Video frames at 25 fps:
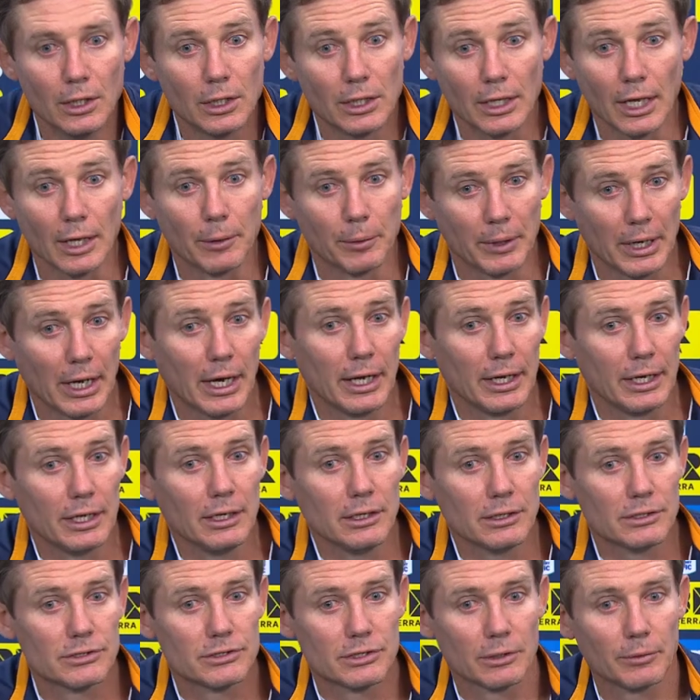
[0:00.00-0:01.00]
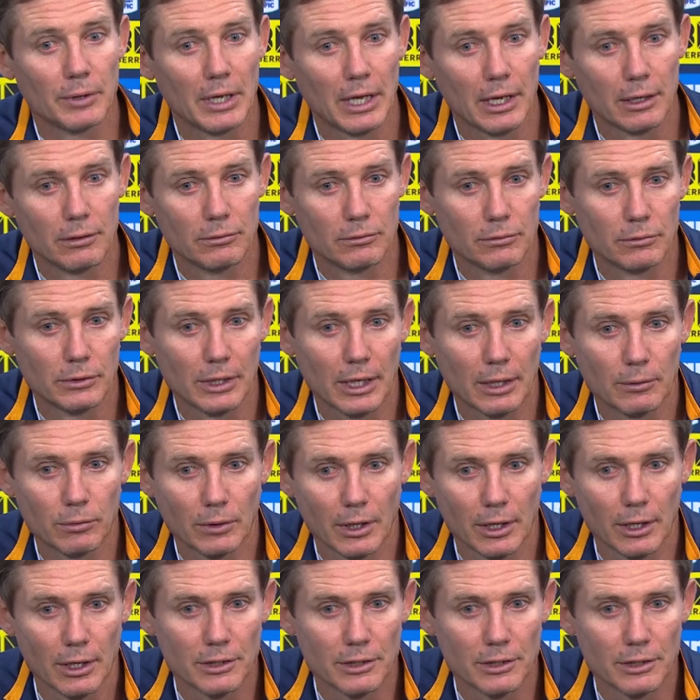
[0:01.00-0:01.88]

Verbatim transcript: Yeah, he went 80. So we had one of